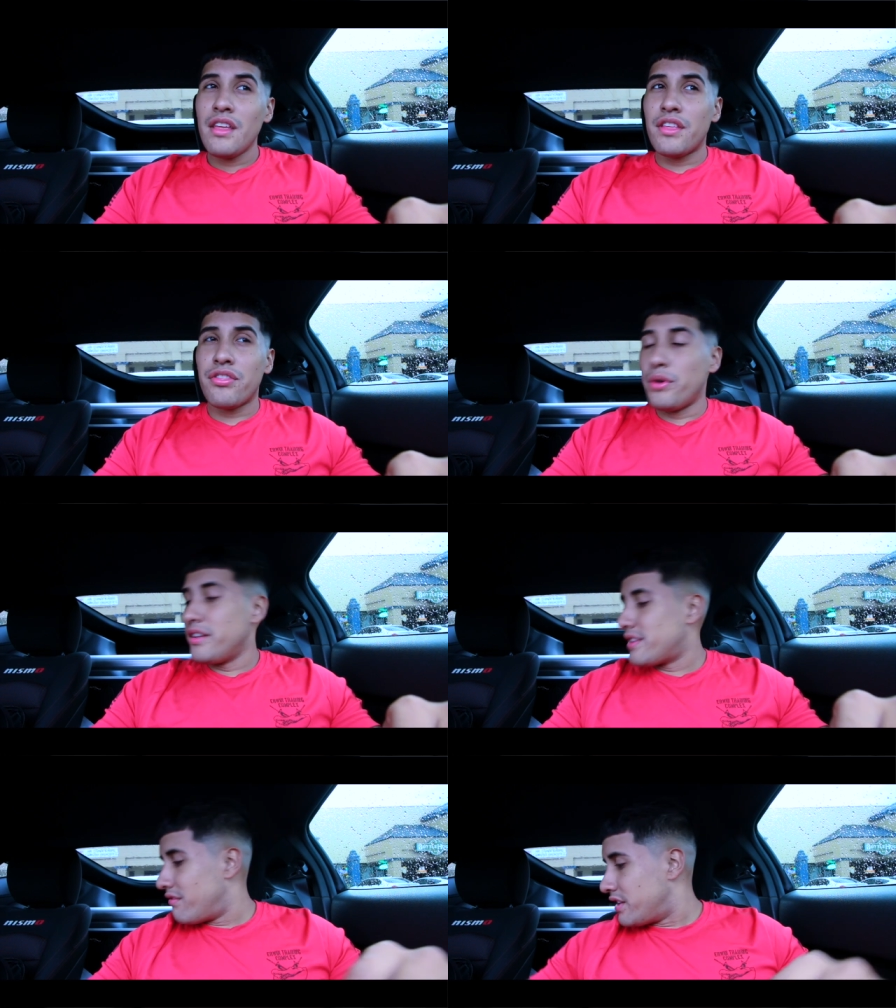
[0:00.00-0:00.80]
the
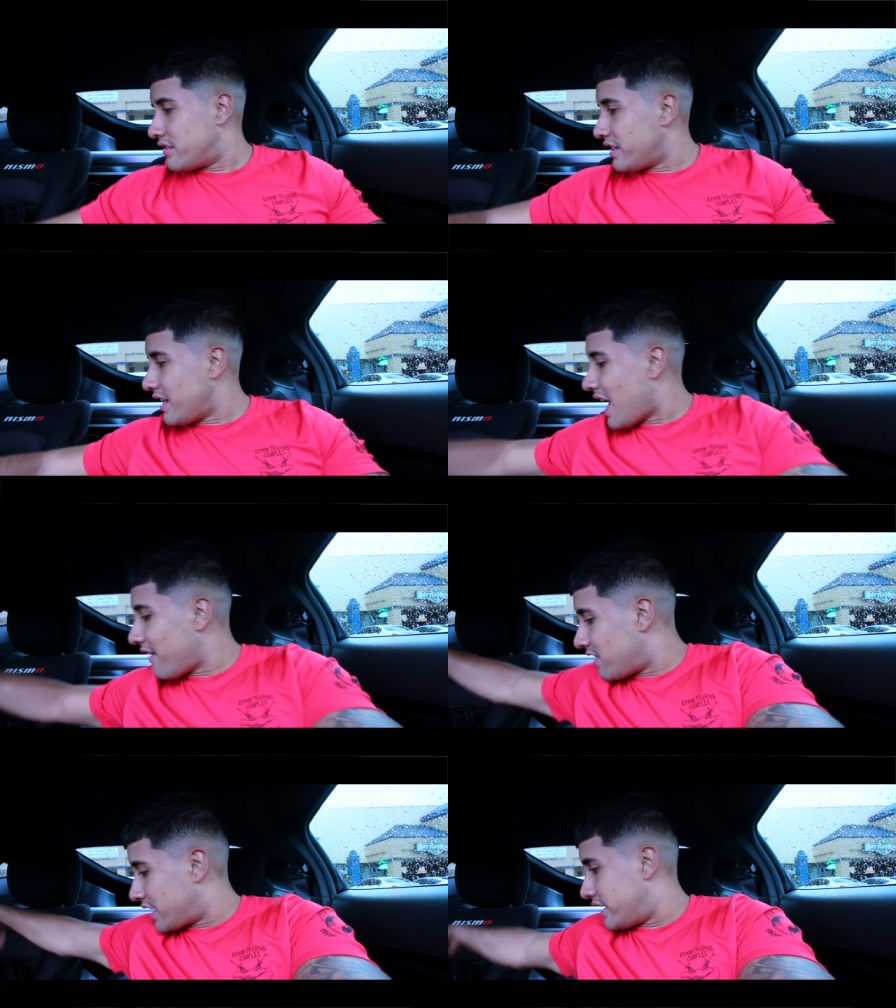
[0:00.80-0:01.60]
370Z. I
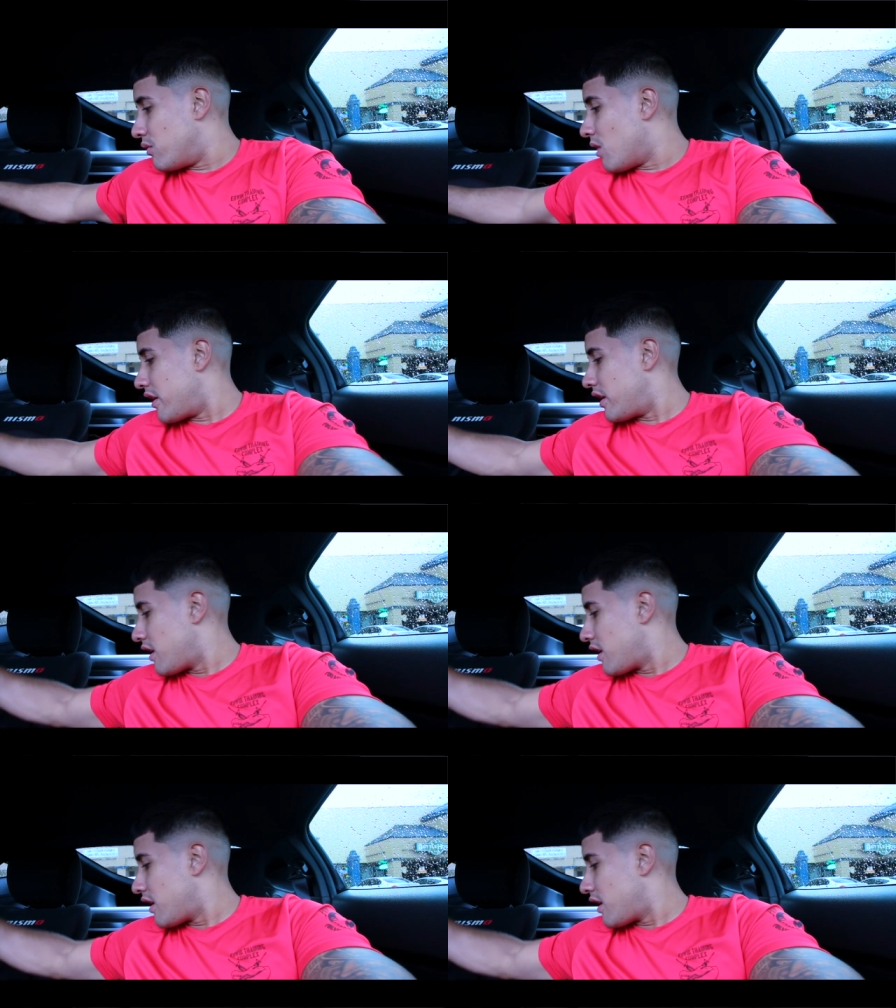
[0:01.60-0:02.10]
fucking need water.